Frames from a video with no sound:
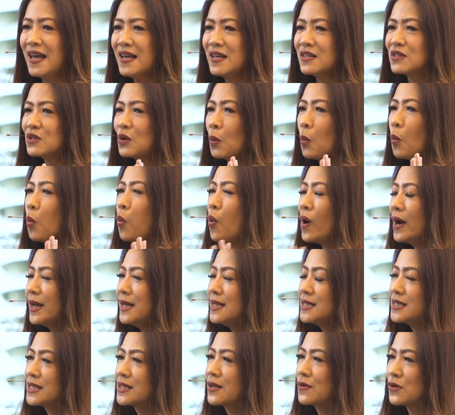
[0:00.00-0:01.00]
So what
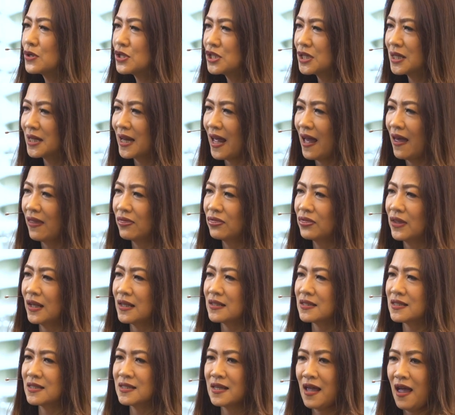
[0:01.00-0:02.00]
is Christian
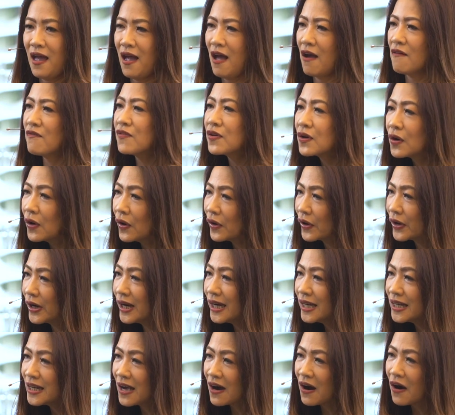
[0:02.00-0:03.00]
ethics? Have you
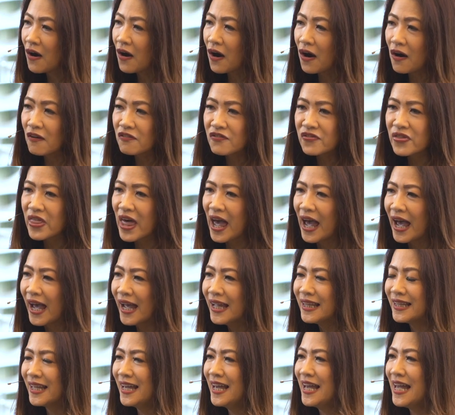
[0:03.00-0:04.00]
heard of
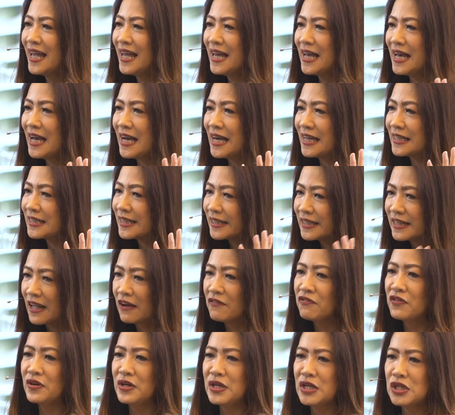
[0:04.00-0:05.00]
that? The
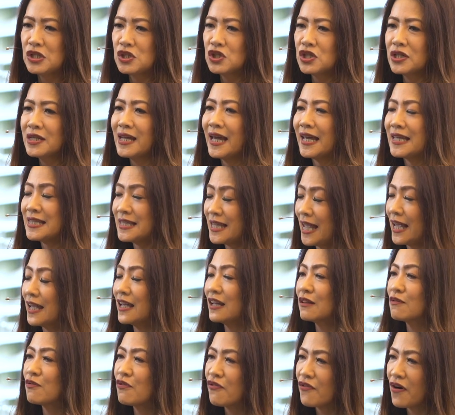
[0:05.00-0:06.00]
definition, I take
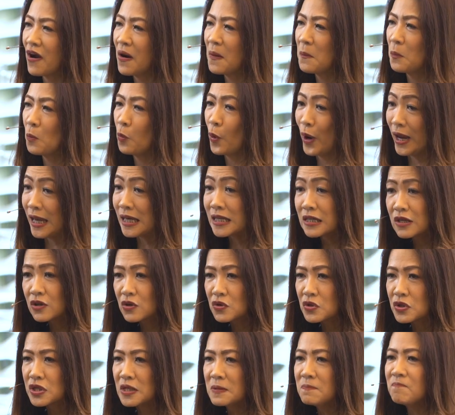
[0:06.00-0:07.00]
it from Wayne
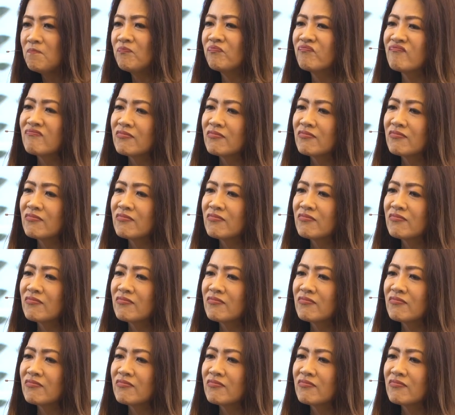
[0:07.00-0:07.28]
Grudem.